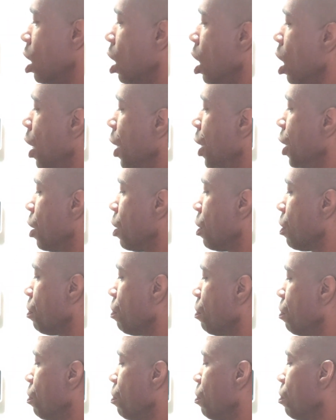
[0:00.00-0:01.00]
Oh,
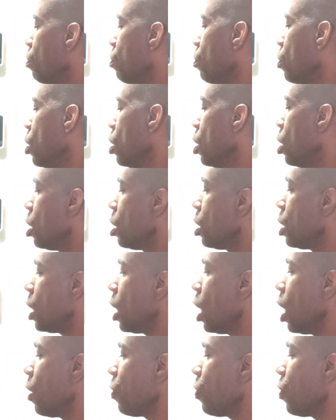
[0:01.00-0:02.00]

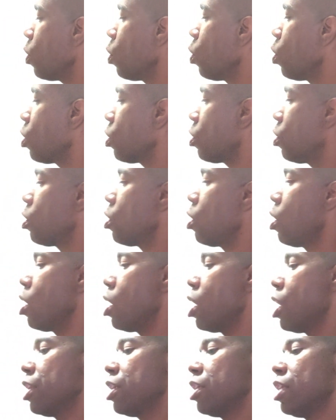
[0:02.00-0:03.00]
the other oracle
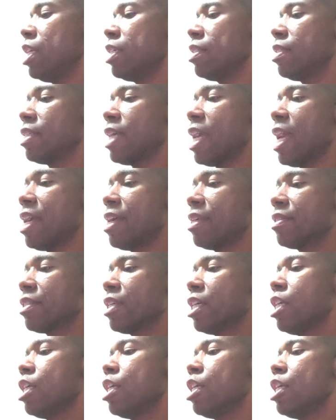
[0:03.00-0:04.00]
card, it
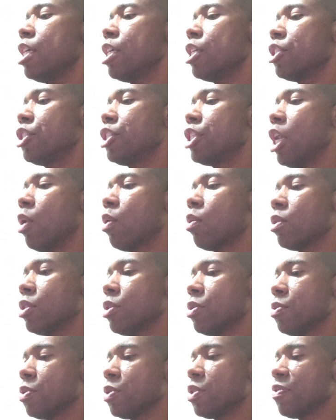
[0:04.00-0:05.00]
says, Don't
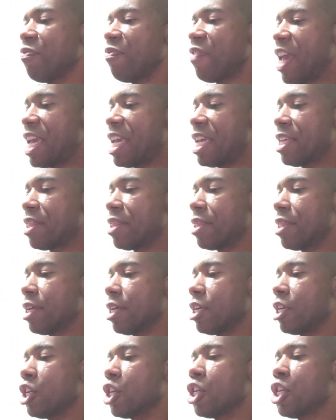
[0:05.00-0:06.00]
lose faith.
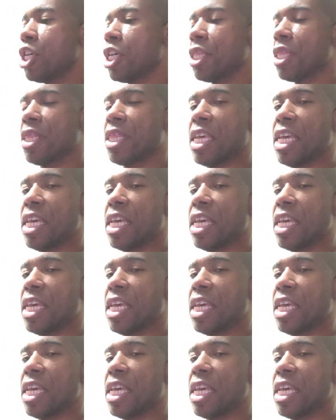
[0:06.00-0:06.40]
Good